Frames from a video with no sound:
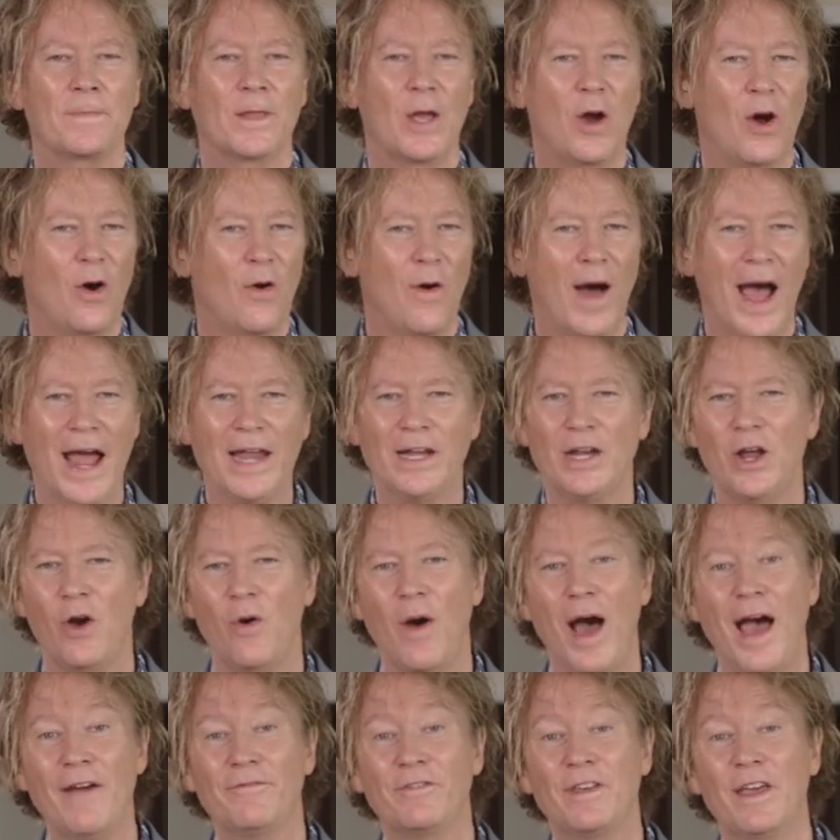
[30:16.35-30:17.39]
Oh, I know,
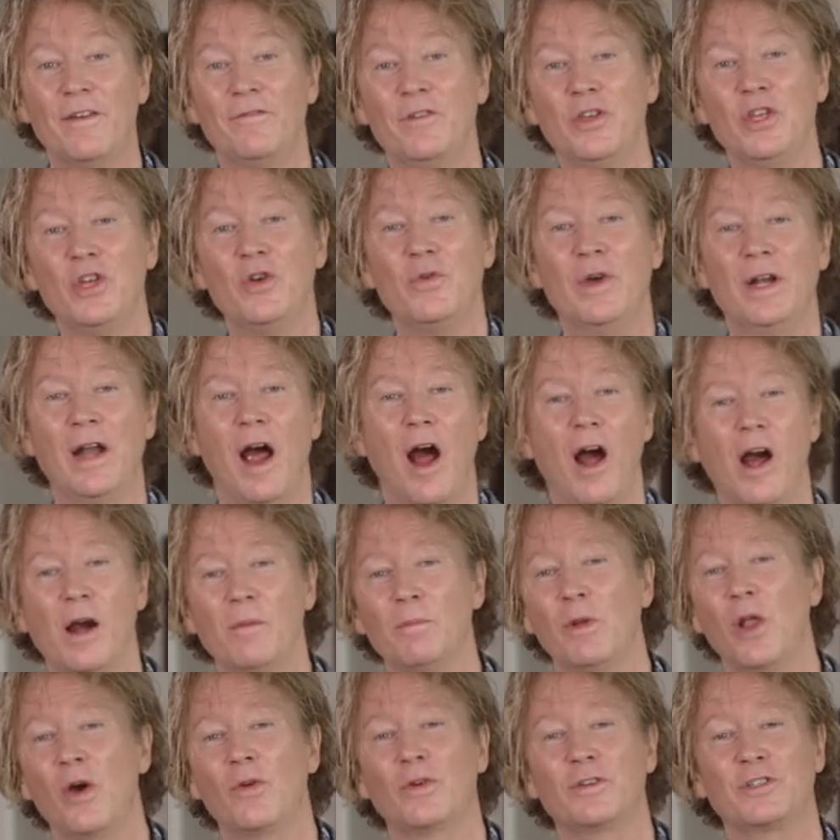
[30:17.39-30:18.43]
I've given you an
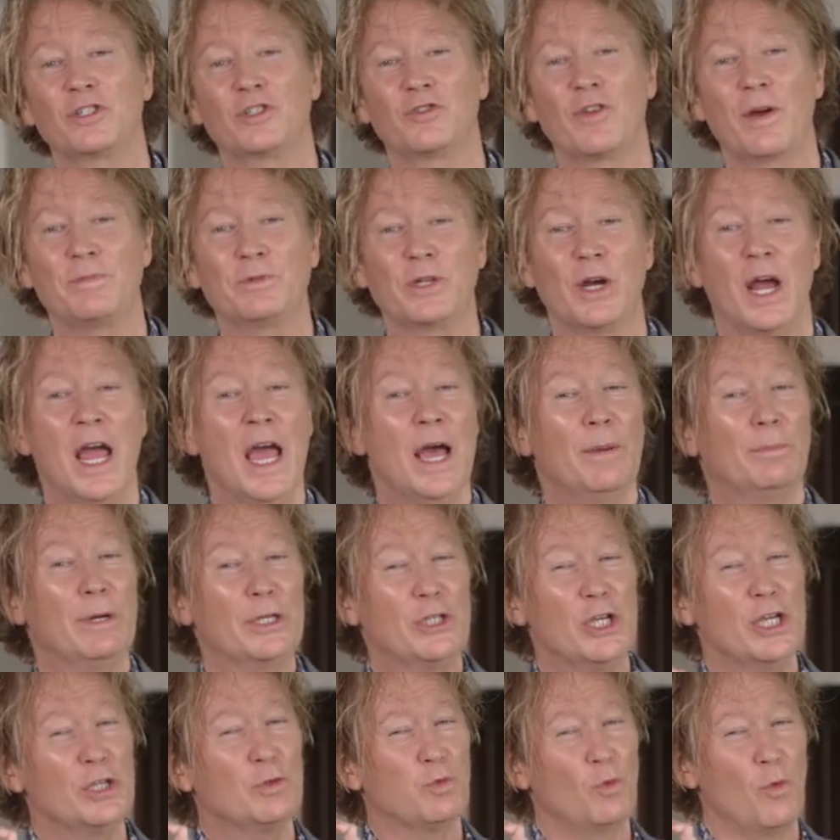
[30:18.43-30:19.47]
armload of scripture, but
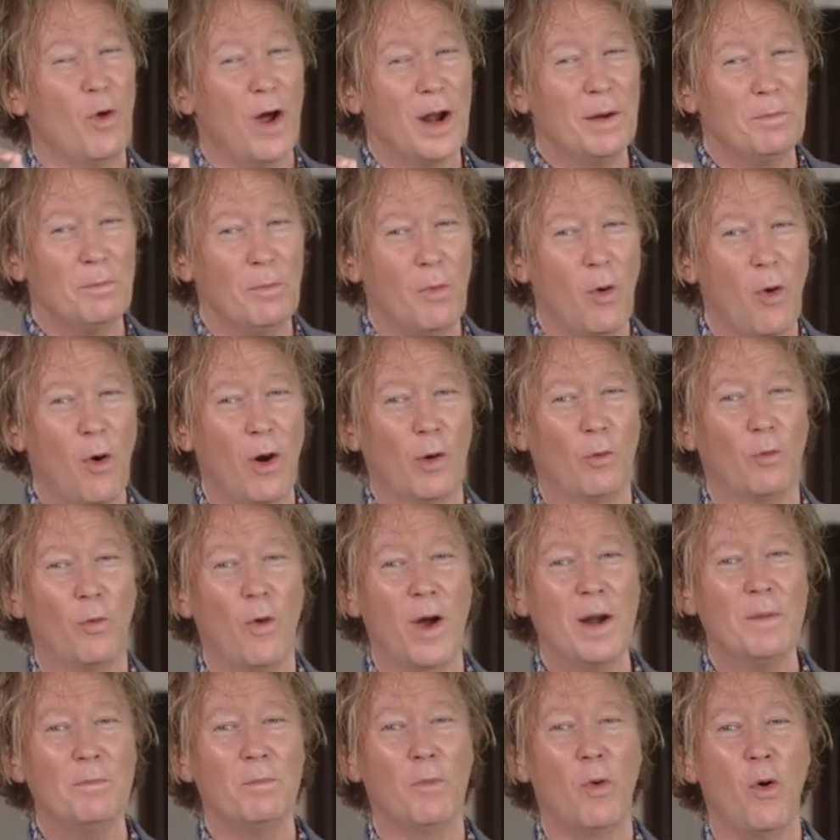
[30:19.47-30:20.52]
just one more,
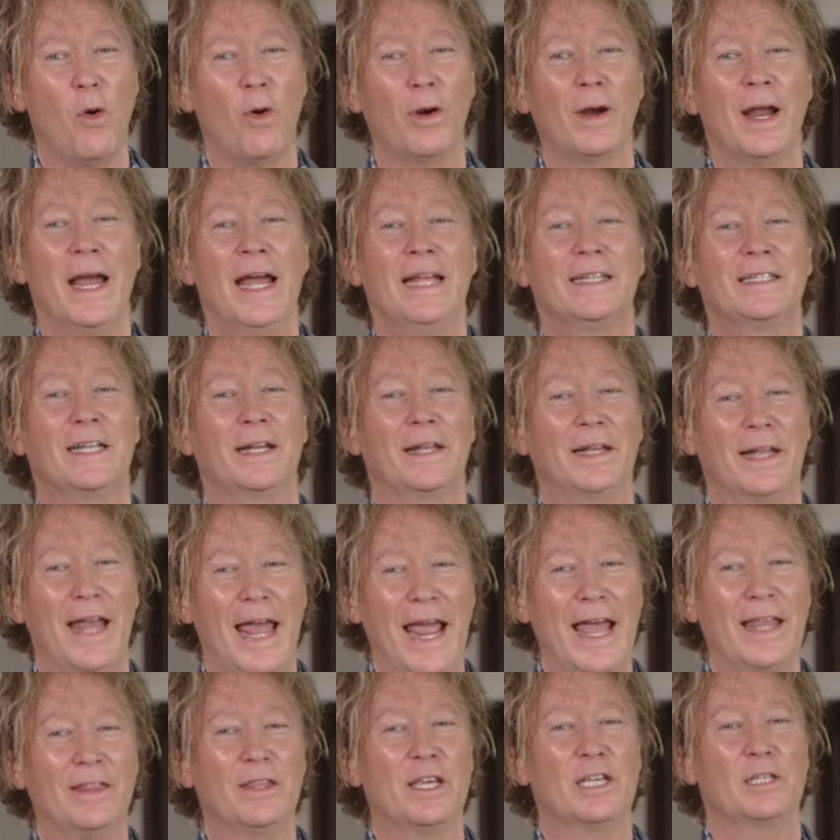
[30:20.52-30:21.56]
one more to
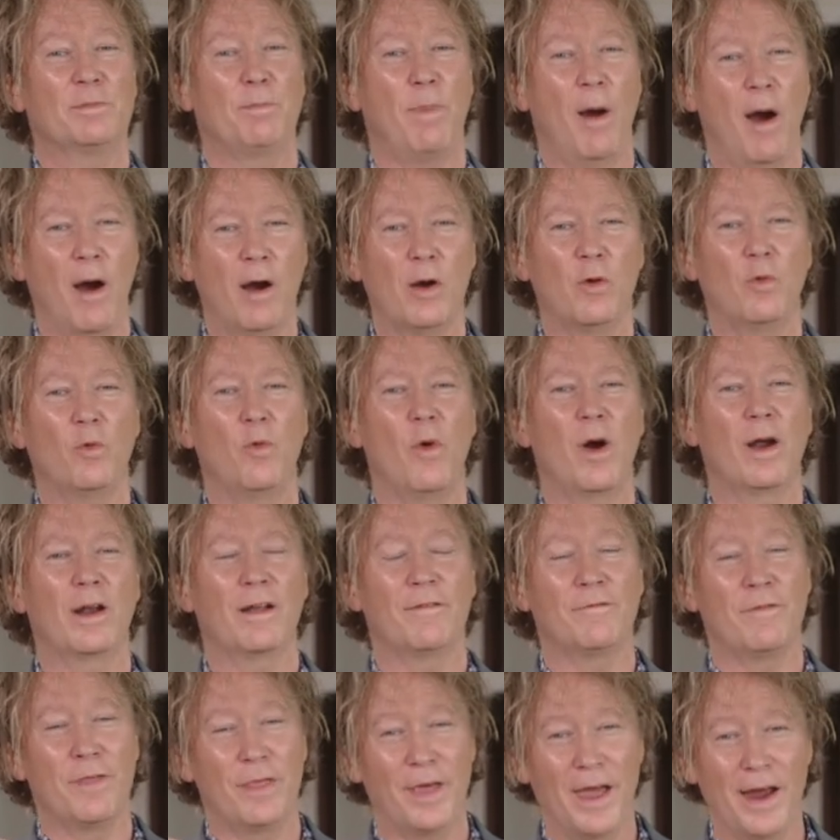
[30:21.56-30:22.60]
land this part one
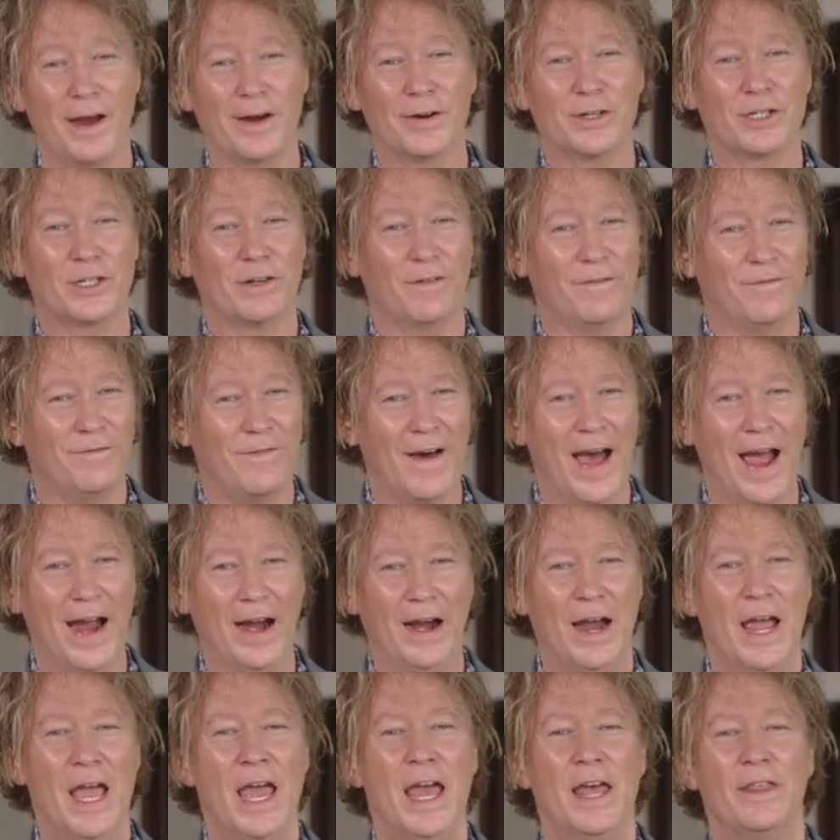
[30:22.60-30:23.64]
of There's a
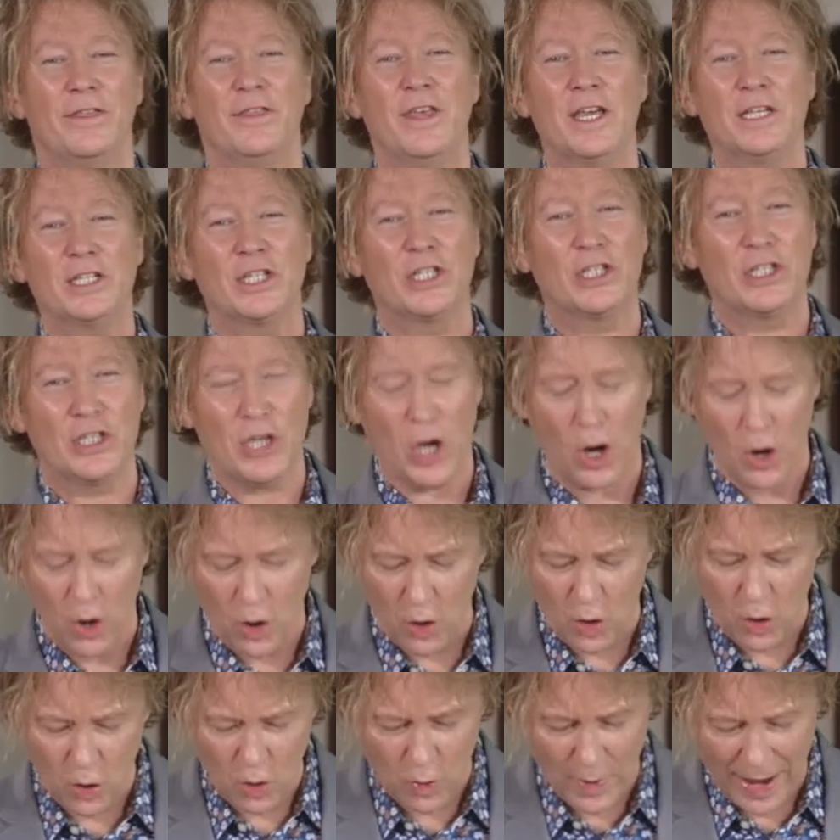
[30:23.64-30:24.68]
Fire. This
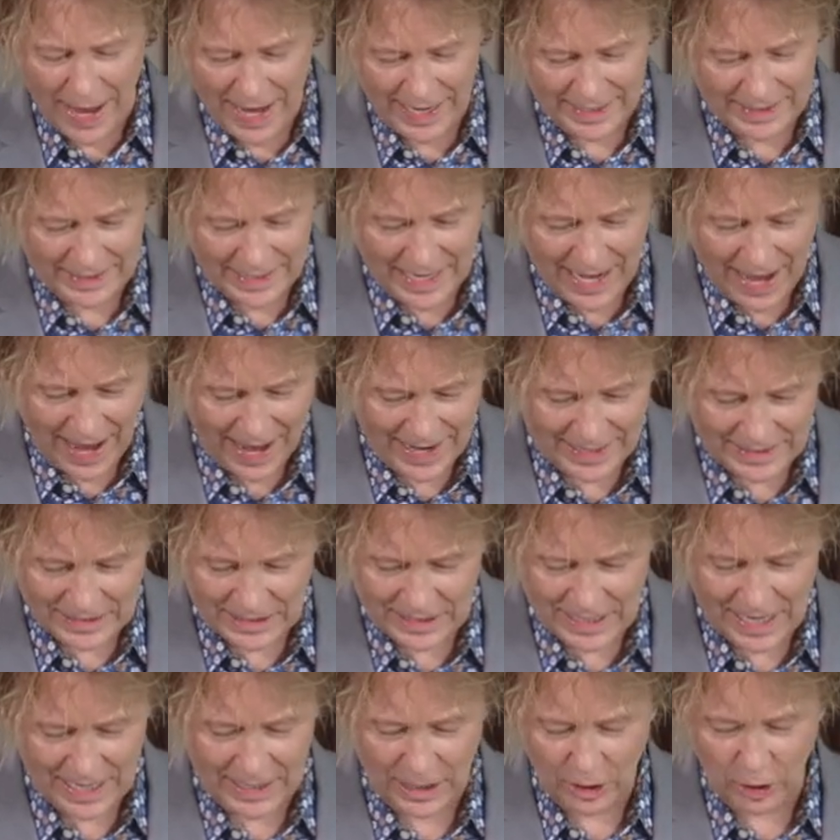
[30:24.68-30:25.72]
so
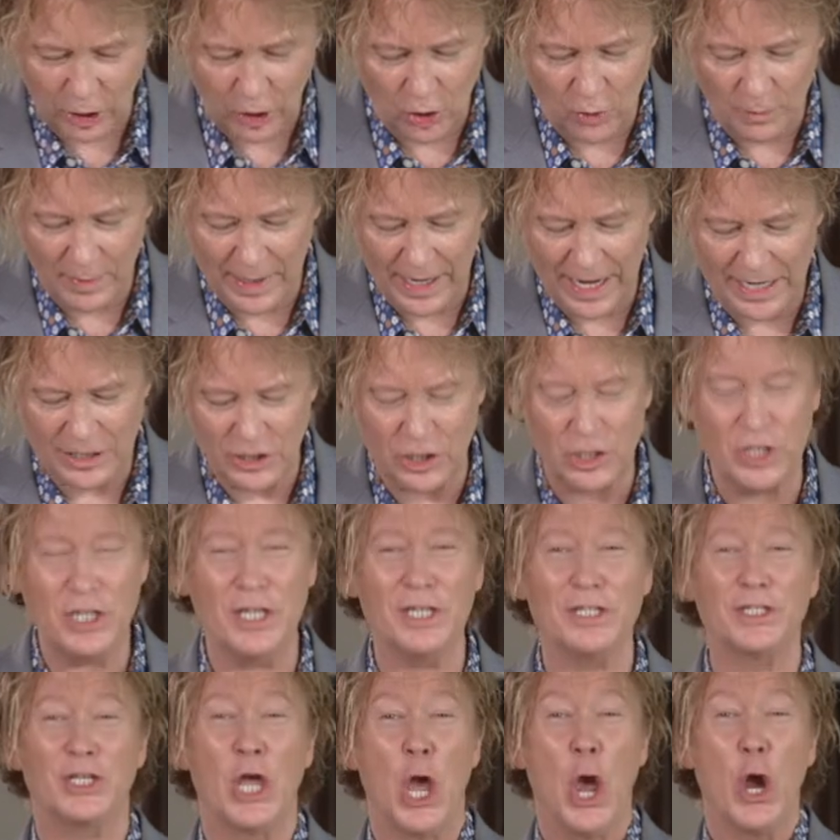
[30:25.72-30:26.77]
ignites and illuminates
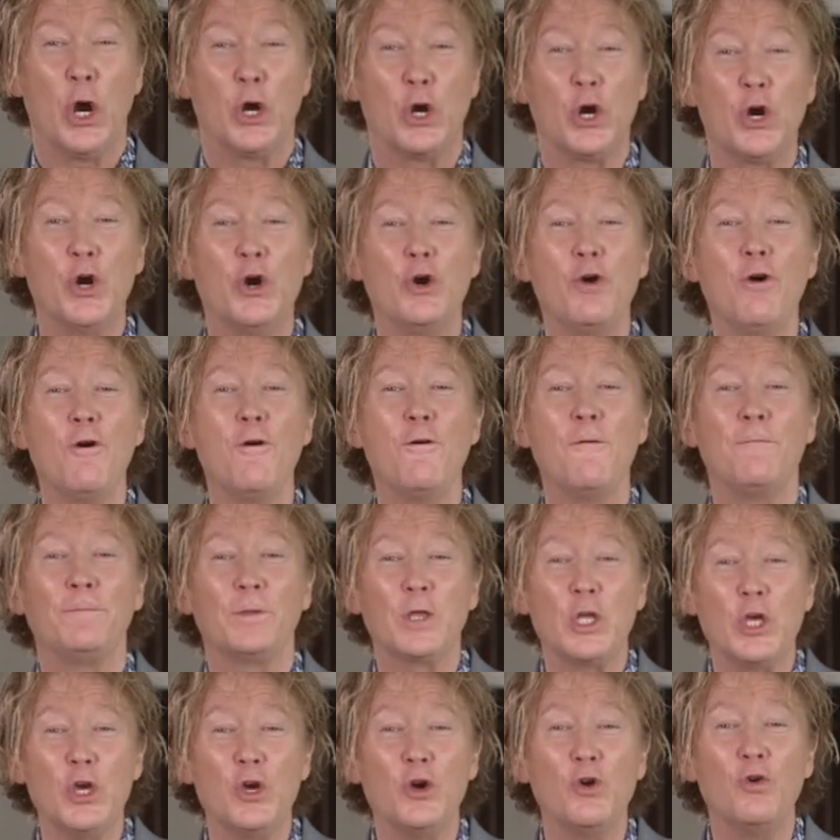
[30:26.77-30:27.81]
just who
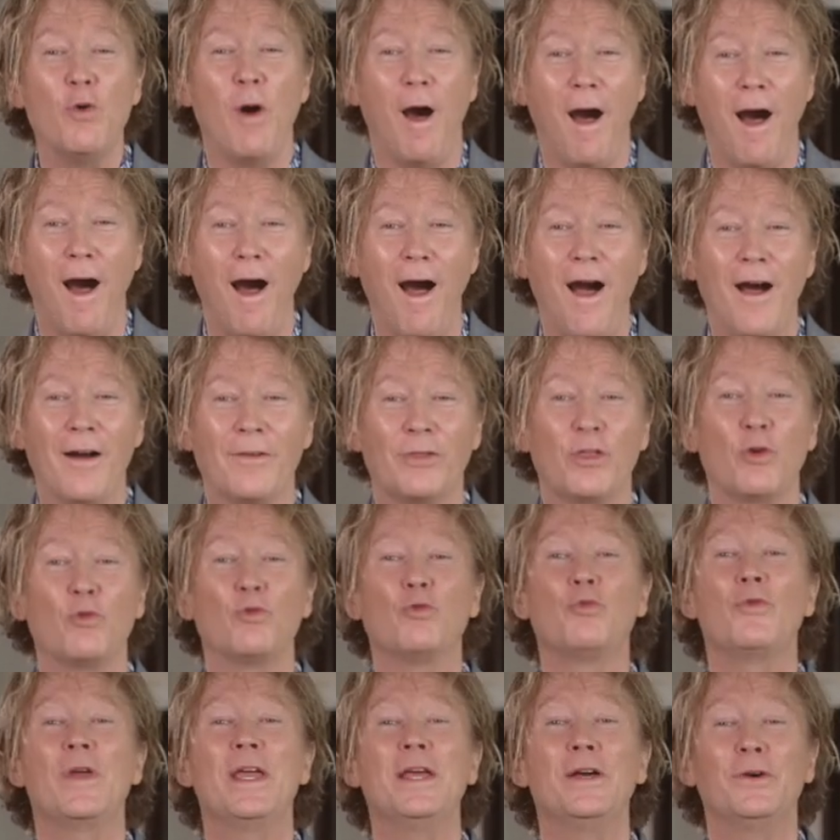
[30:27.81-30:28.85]
you are, the
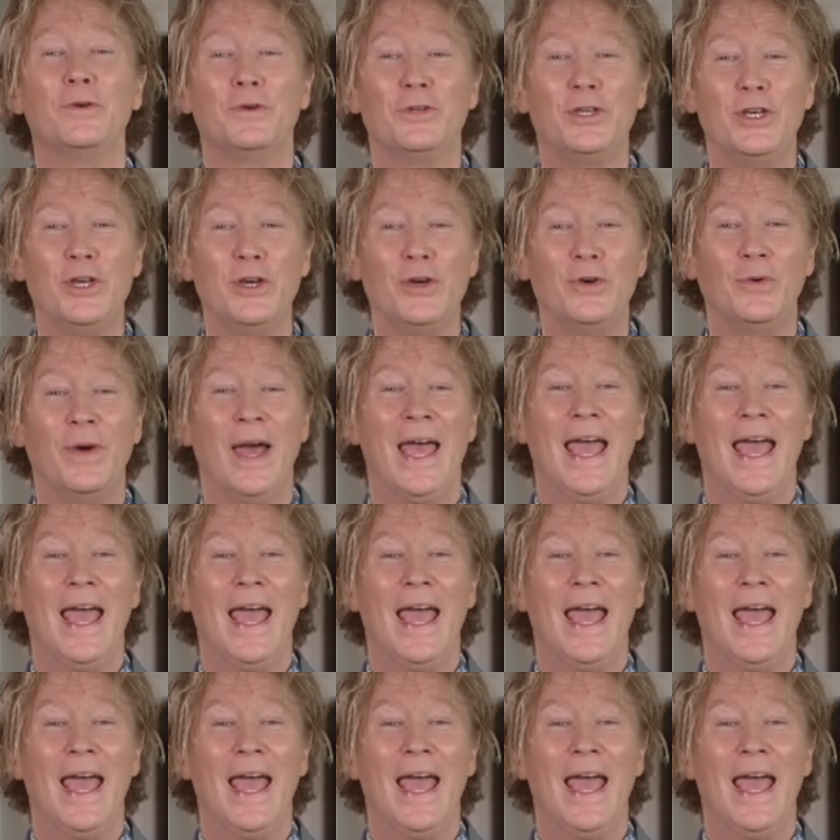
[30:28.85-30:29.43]
real you.